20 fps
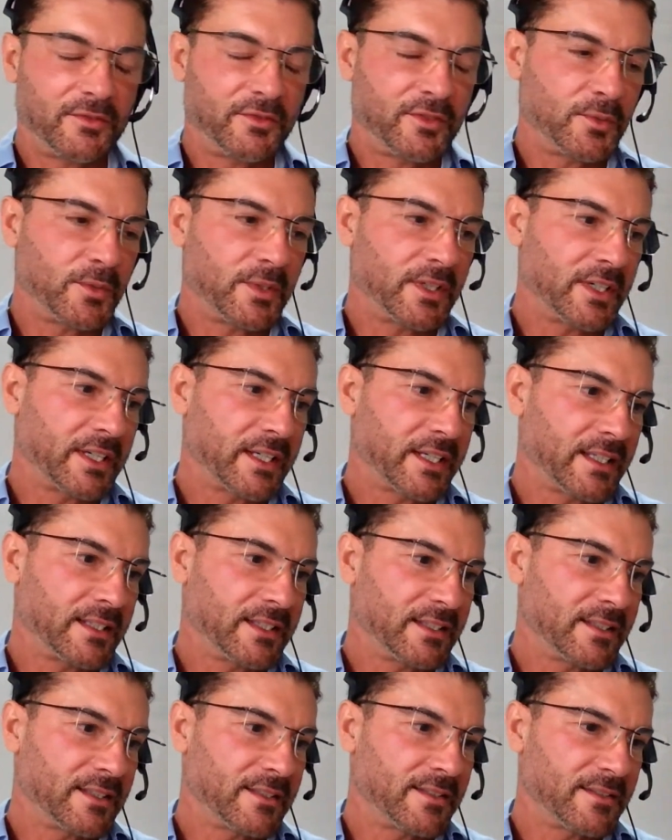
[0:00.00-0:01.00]
you want, I
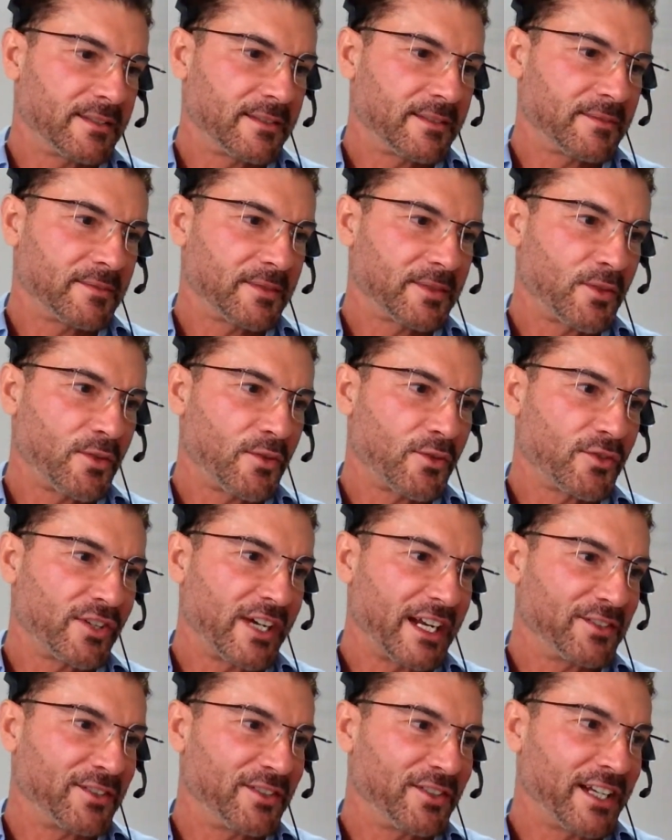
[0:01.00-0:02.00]
can
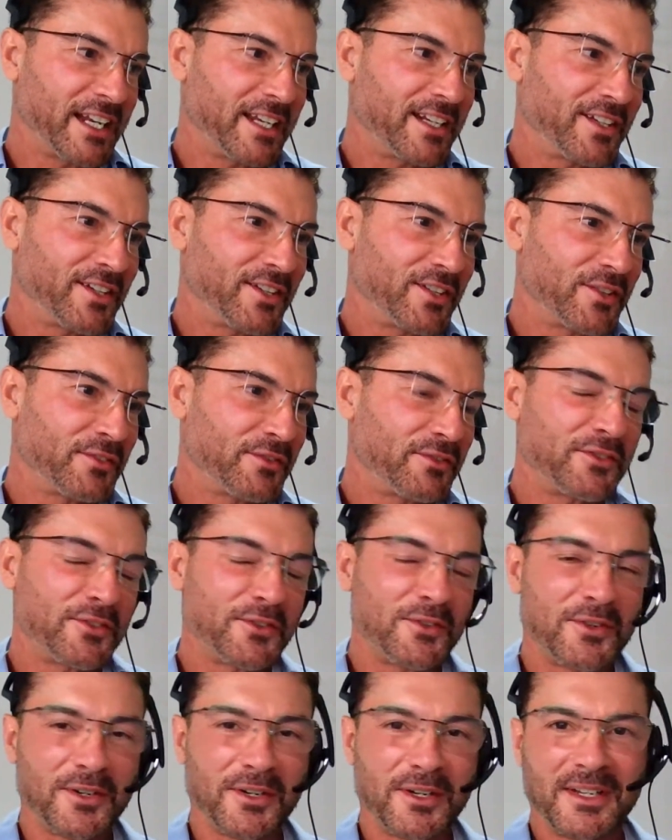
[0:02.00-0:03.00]
congratulate you
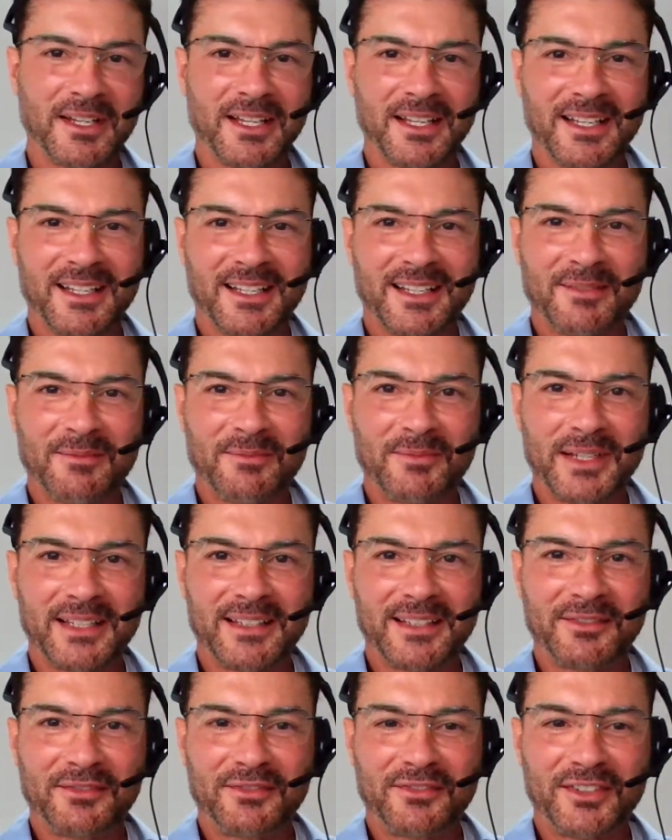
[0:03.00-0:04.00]
for being
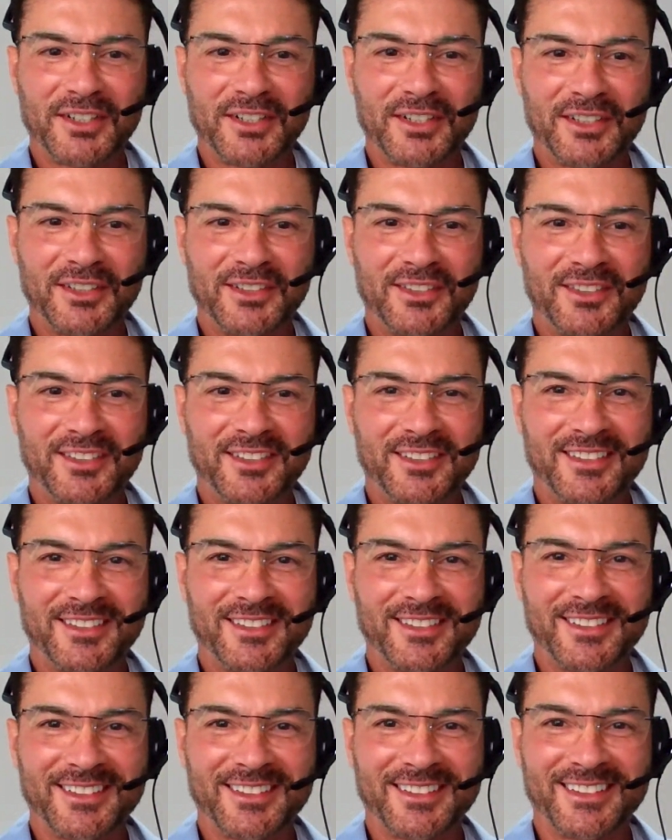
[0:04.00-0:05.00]
the first
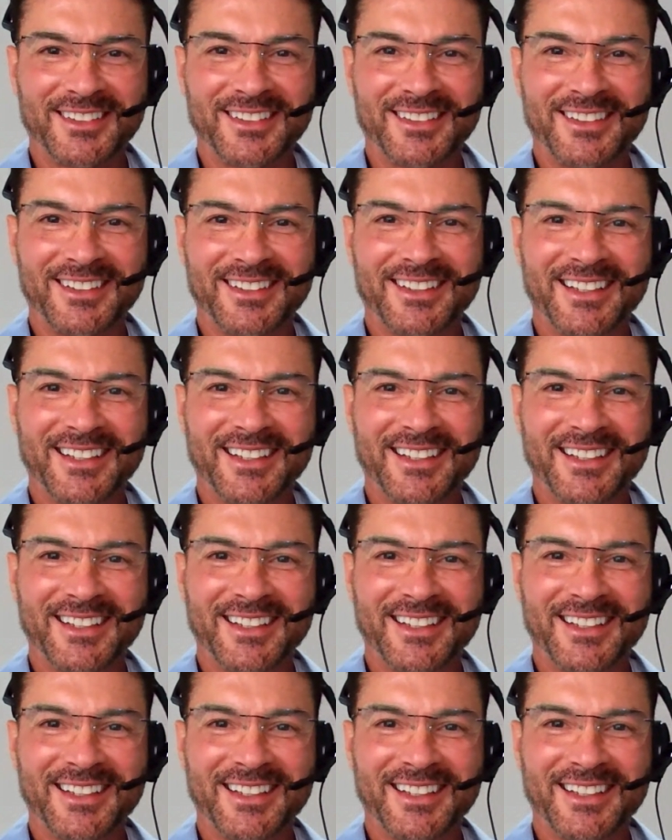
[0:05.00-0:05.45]
to